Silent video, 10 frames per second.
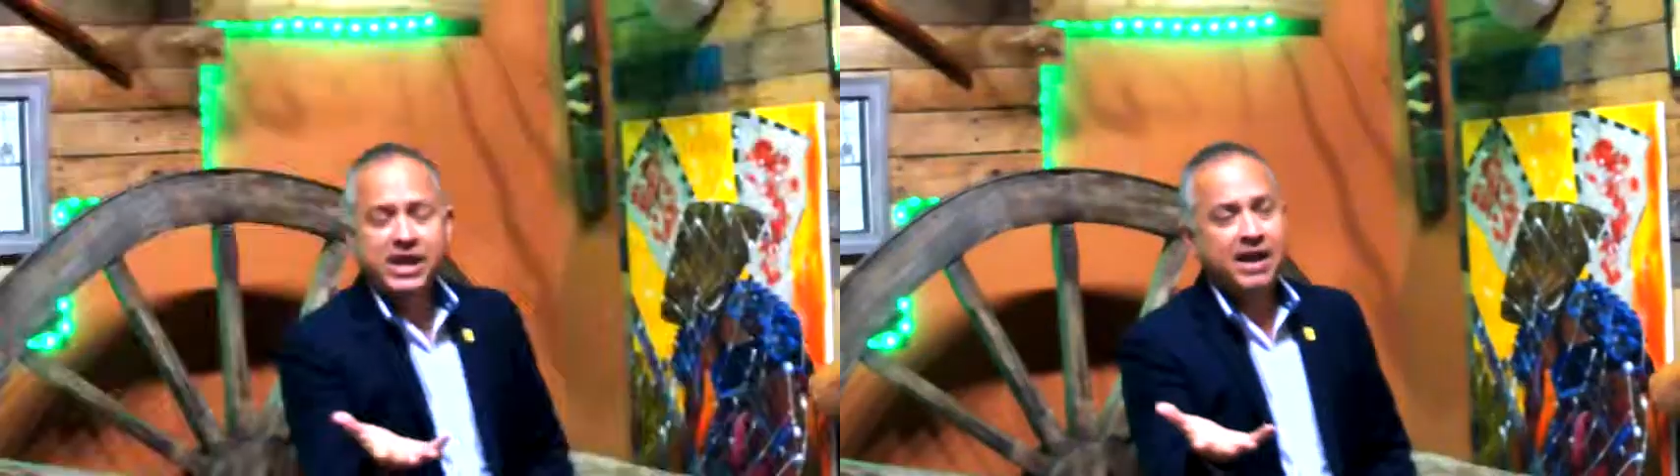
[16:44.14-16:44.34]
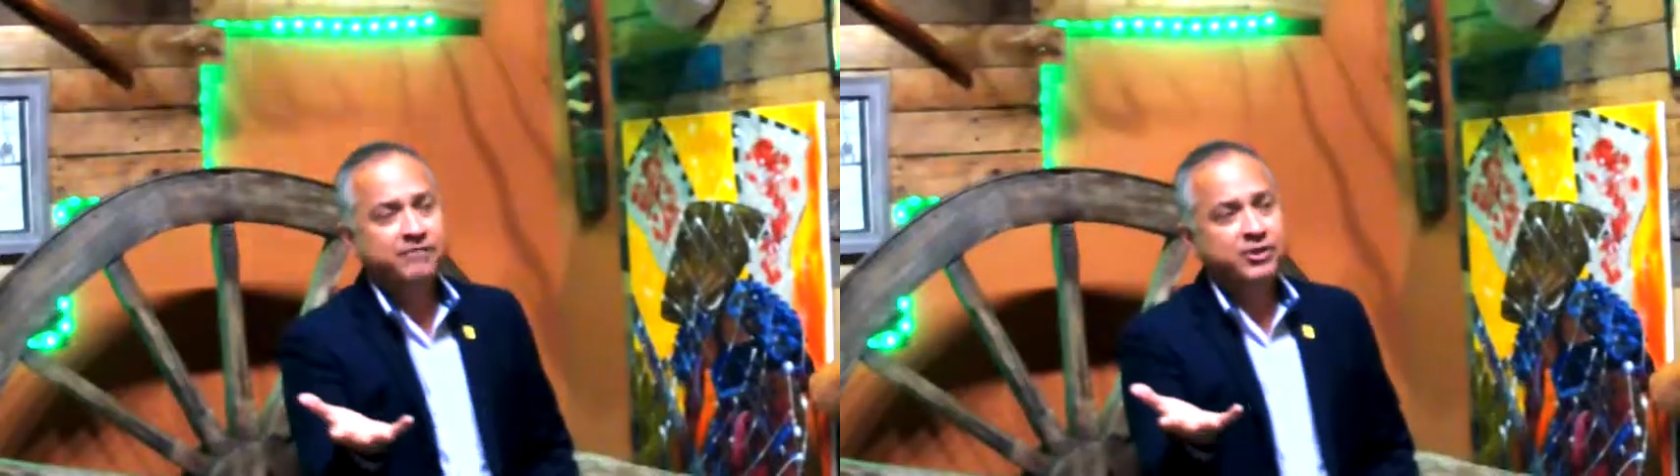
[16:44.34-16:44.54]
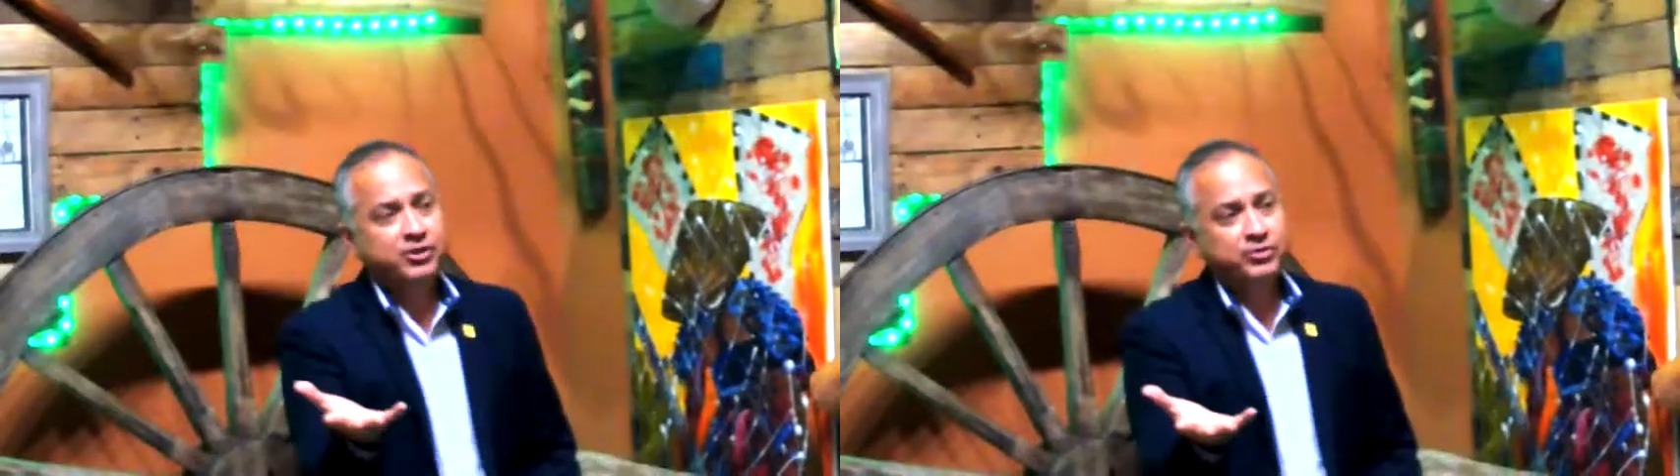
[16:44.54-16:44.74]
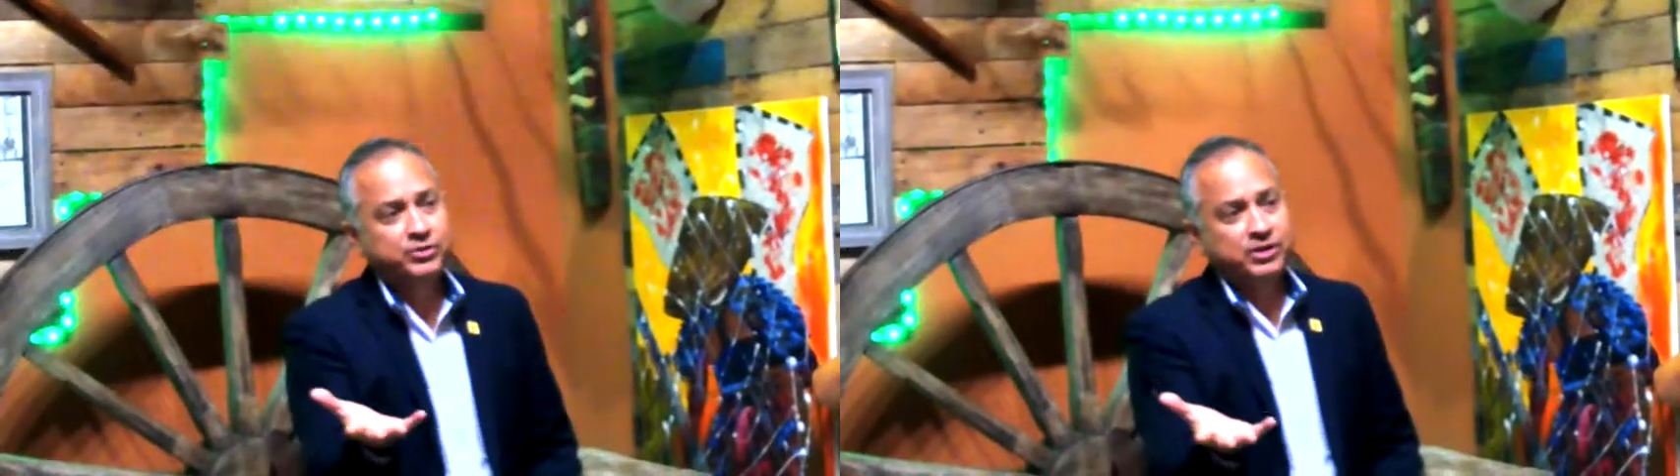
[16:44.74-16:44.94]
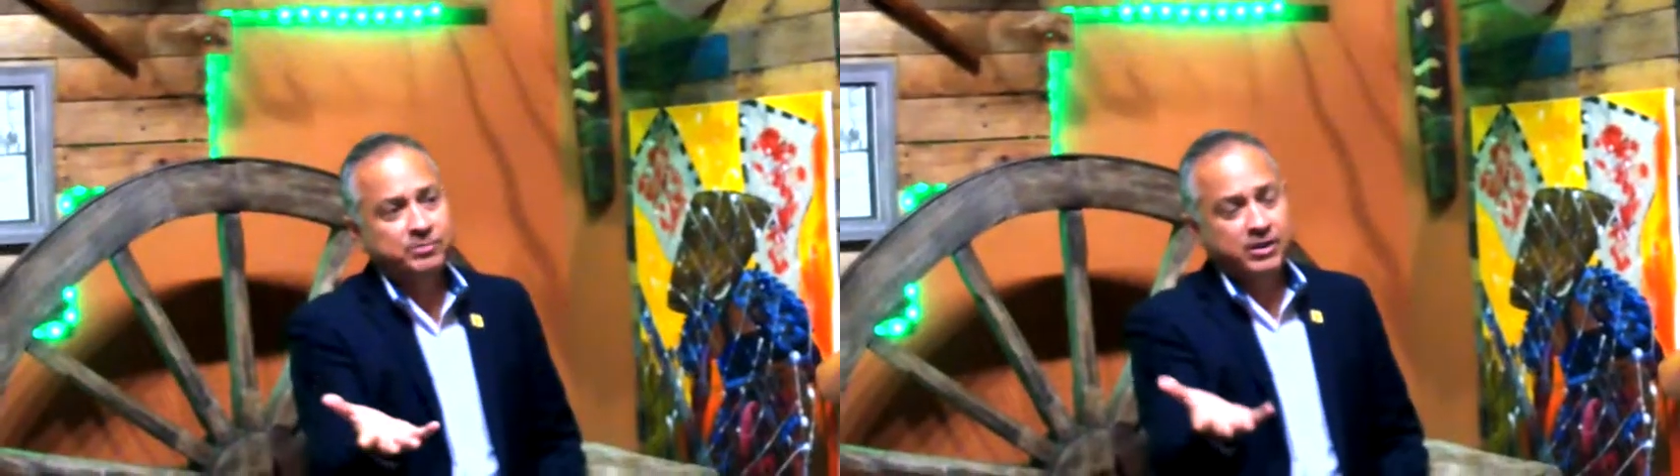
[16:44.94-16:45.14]
we have to do
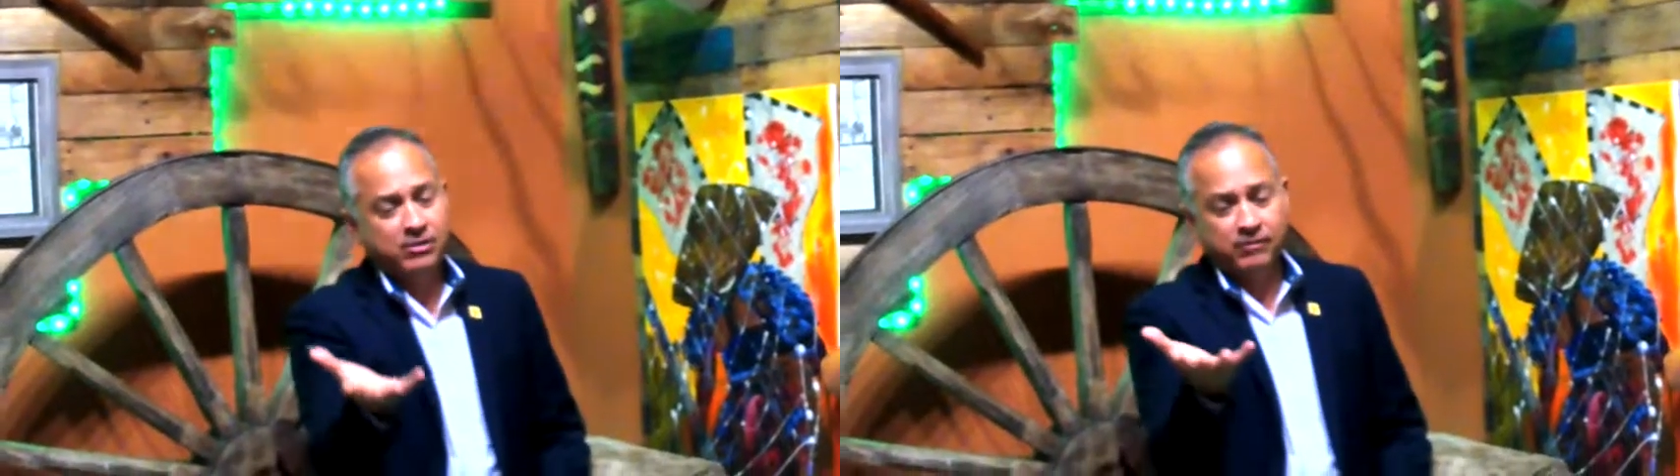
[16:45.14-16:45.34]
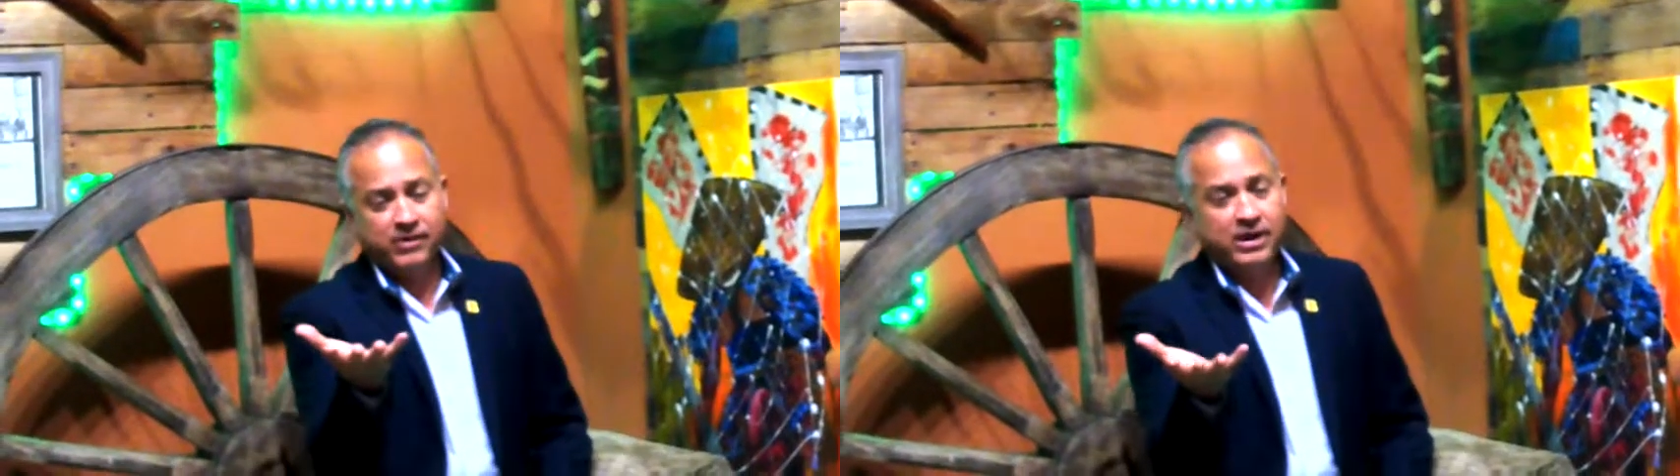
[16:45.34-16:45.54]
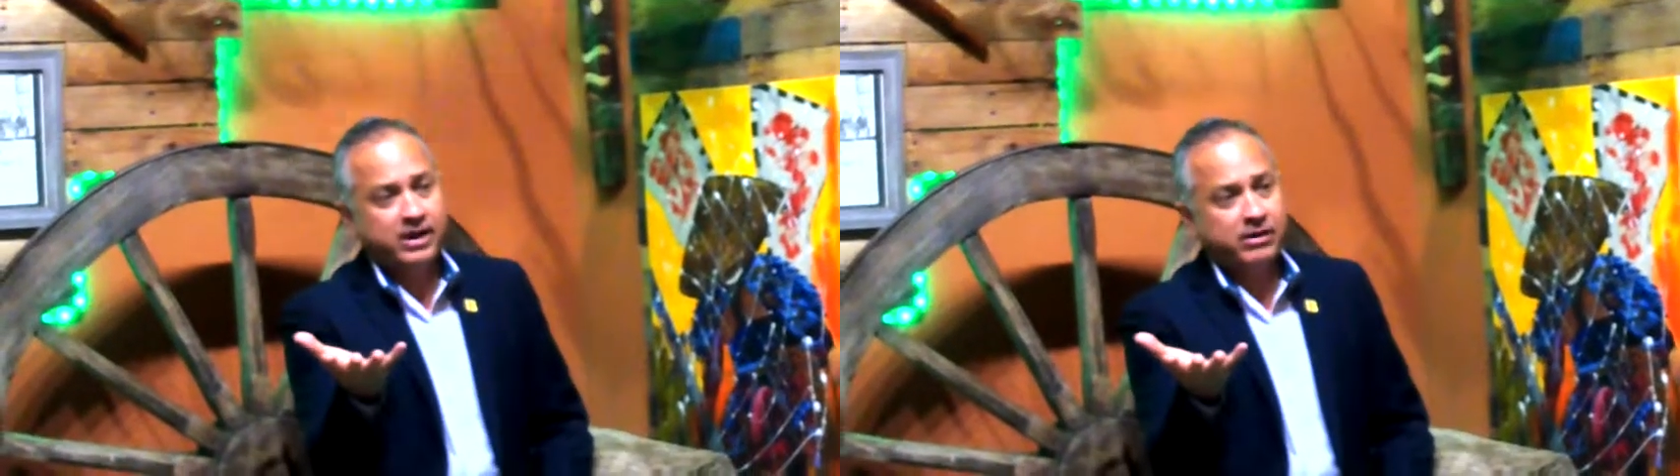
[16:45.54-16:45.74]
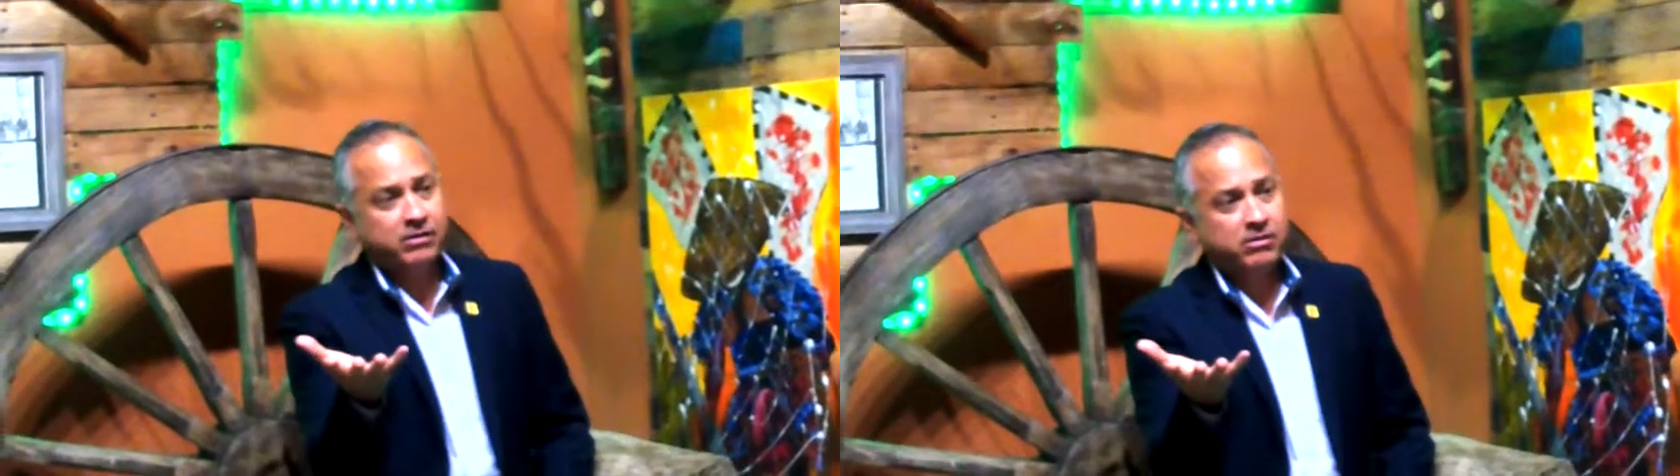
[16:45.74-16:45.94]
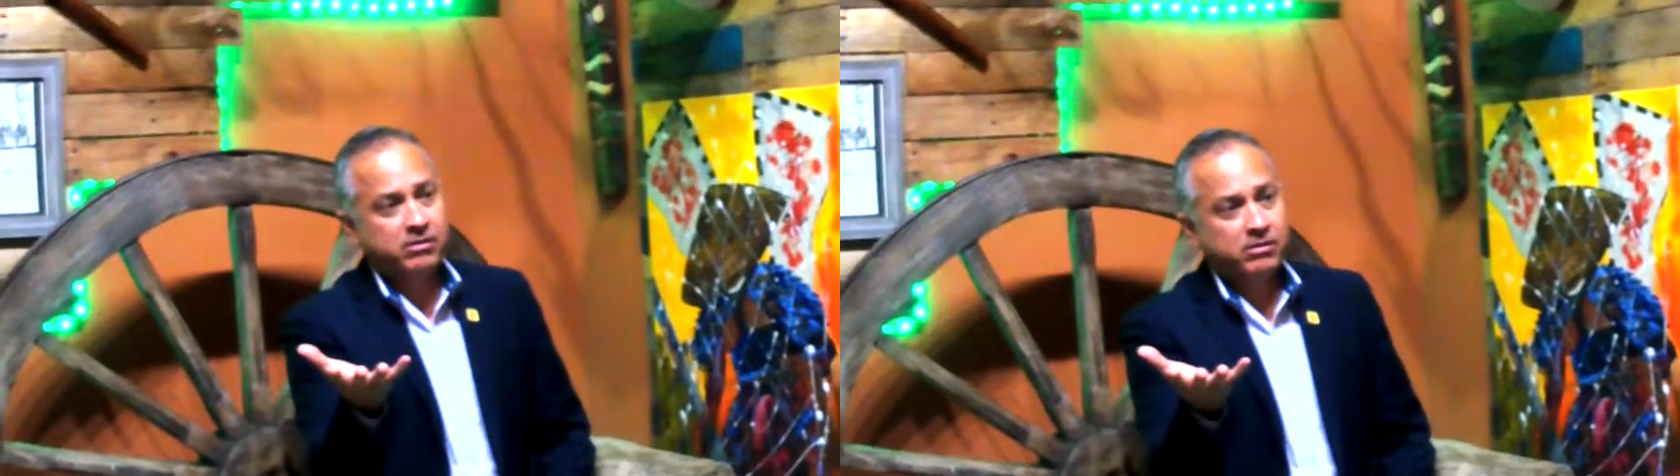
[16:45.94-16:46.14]
something over
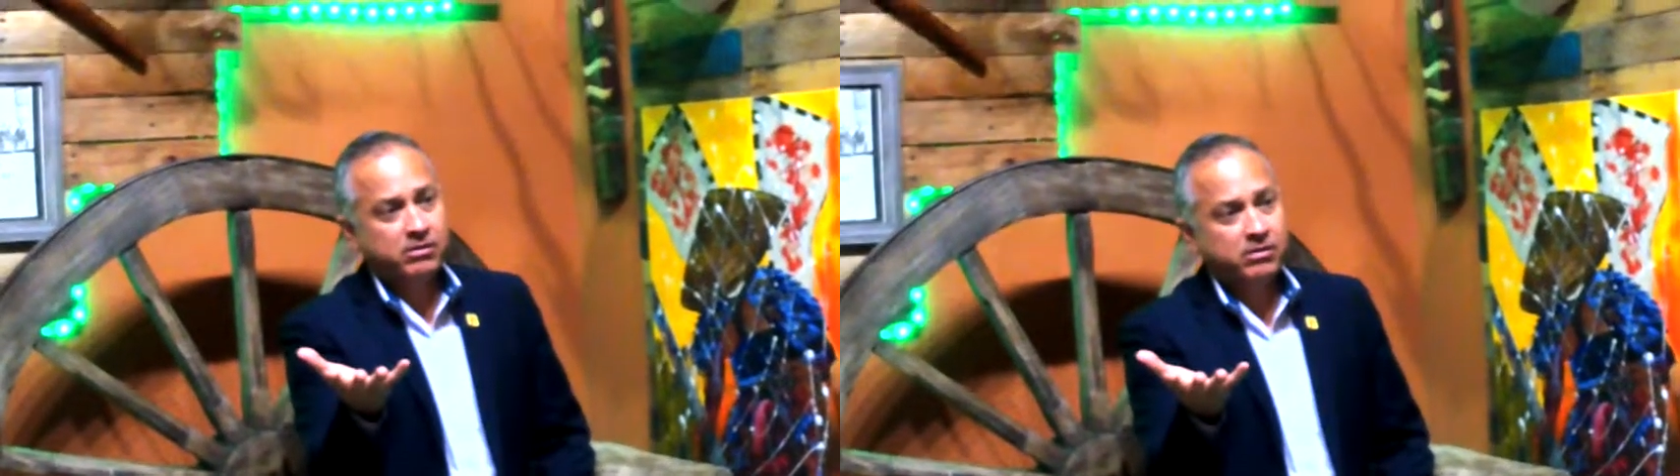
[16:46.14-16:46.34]
here,